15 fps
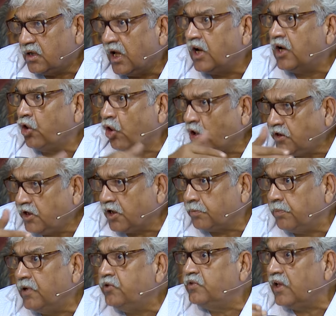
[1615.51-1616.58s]
And logic
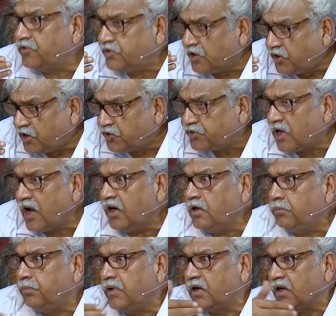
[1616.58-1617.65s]
means there's a design
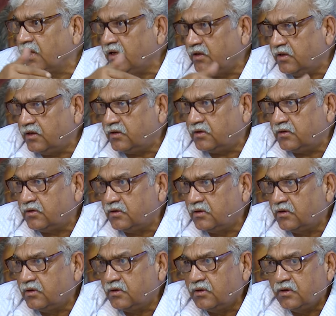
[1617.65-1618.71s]
behind it.
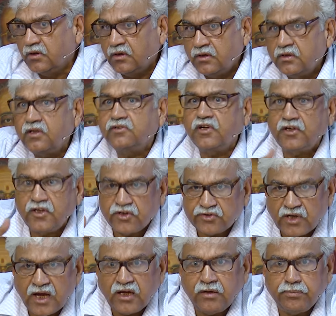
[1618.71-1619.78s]
There's a
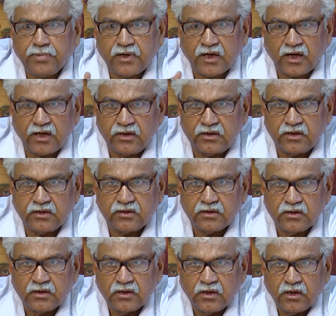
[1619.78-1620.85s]
design behind it.
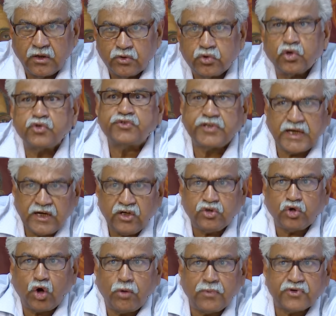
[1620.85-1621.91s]
So St.
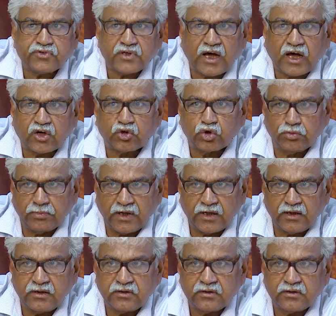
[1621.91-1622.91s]
Thomas' argument